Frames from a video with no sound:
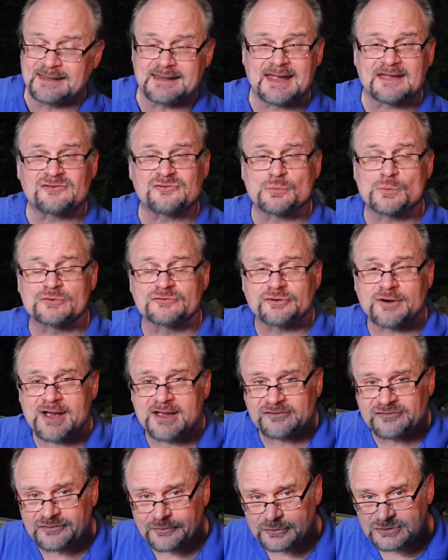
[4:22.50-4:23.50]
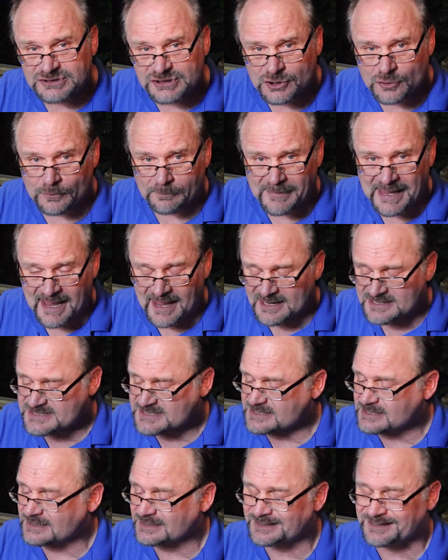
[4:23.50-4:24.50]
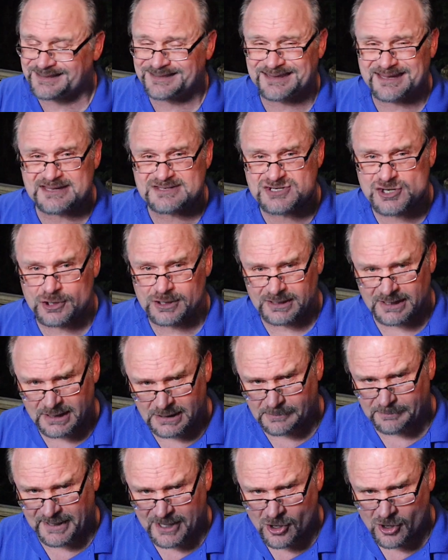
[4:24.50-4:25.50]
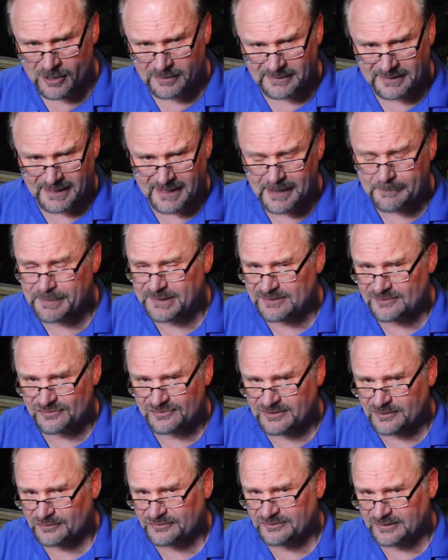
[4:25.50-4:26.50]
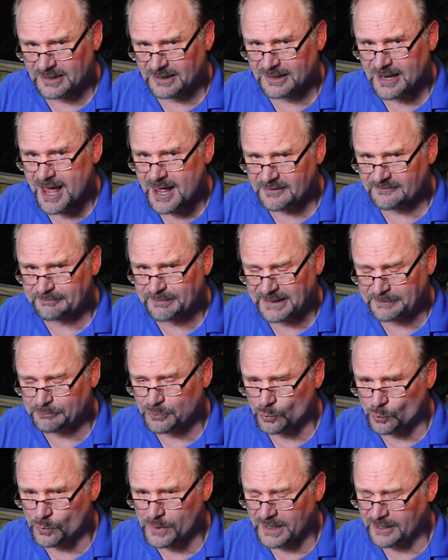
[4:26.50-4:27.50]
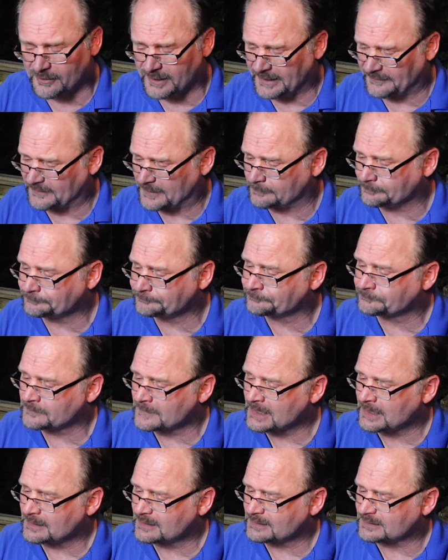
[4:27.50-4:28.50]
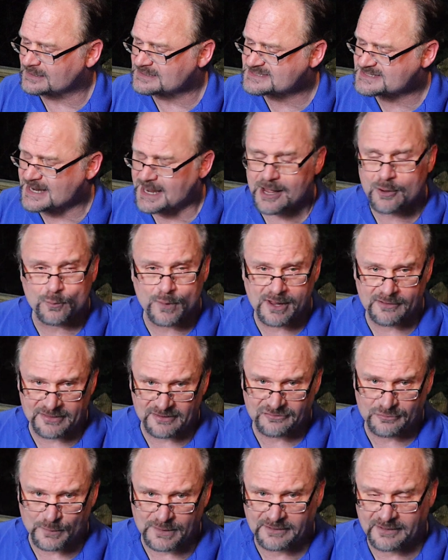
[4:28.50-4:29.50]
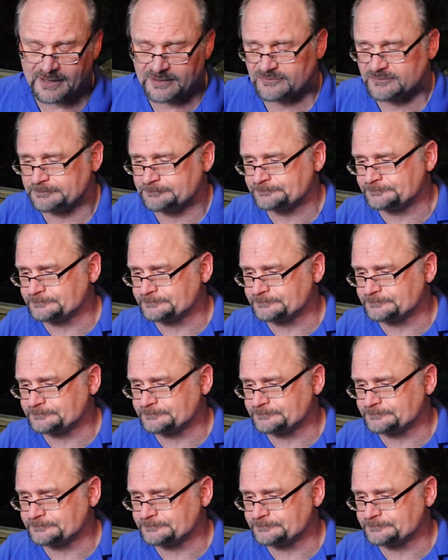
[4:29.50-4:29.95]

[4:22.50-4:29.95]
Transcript: Next, we'll try a surgical mask. These are a little bit hard to get, but you still see a lot of people wearing them. Let's see how well this one does.